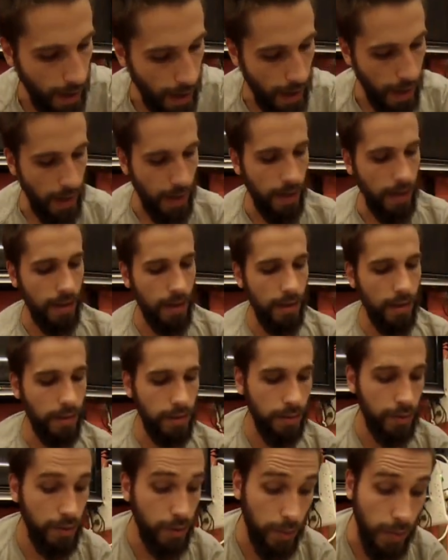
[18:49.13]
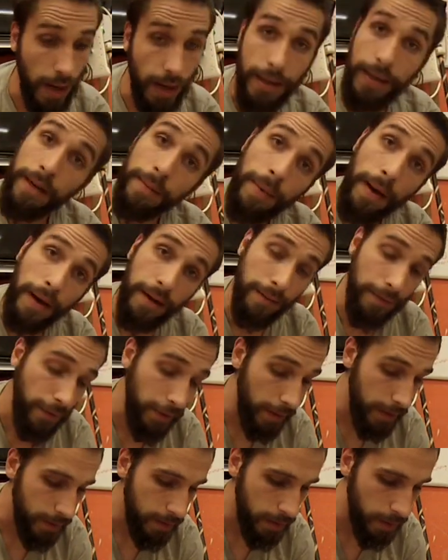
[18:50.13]
I do not need a bottom
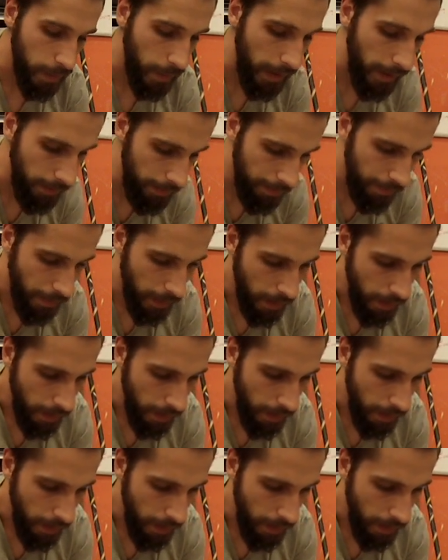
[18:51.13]
for this as well.